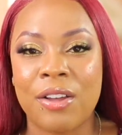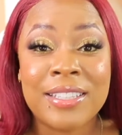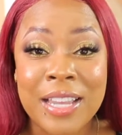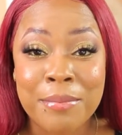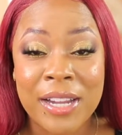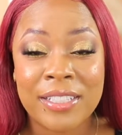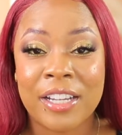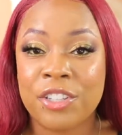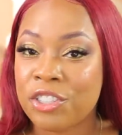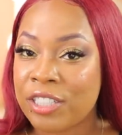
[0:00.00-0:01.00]
The same
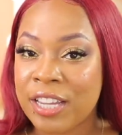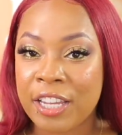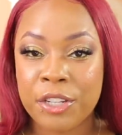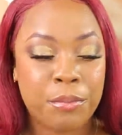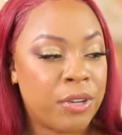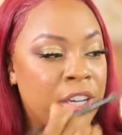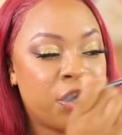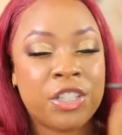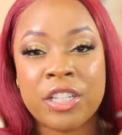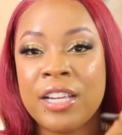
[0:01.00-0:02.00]
idea, you just take your
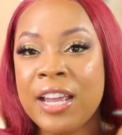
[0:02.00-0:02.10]
brush